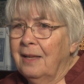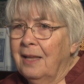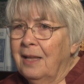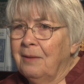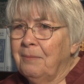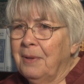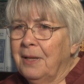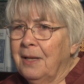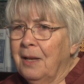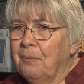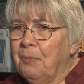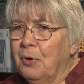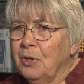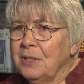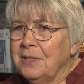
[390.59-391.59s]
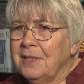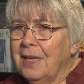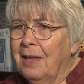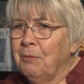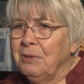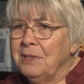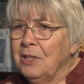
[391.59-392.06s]
had been a person
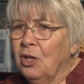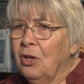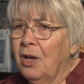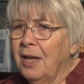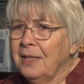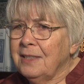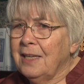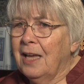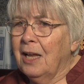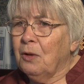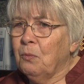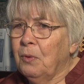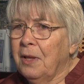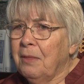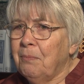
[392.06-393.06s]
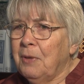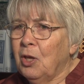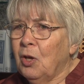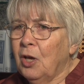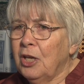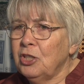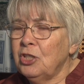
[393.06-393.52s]
I was in contact with
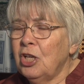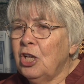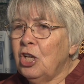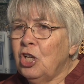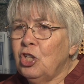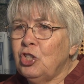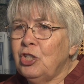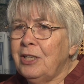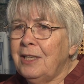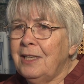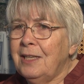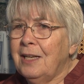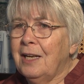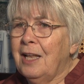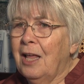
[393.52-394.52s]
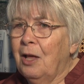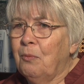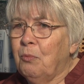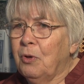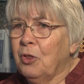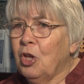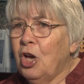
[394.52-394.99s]
because she needed help
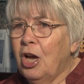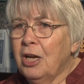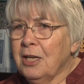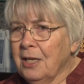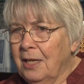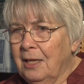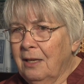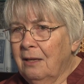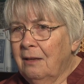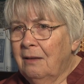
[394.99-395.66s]
with gardening.